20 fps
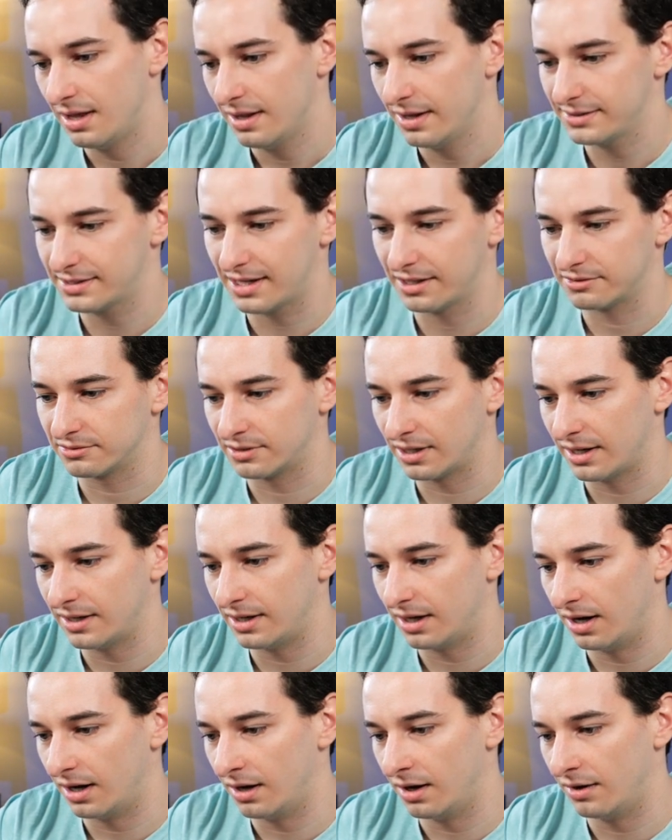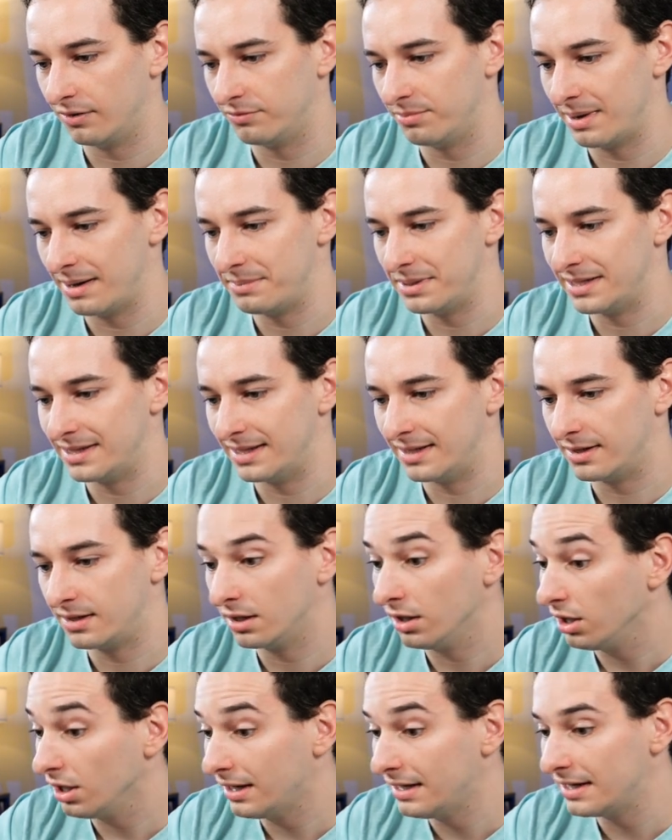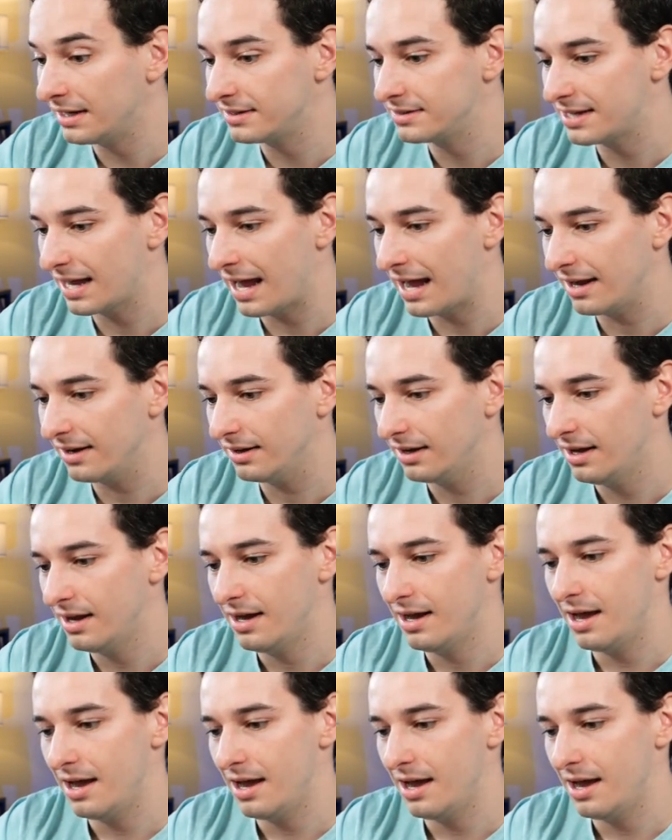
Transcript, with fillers: Let's get rid of maybe the cleaning tag,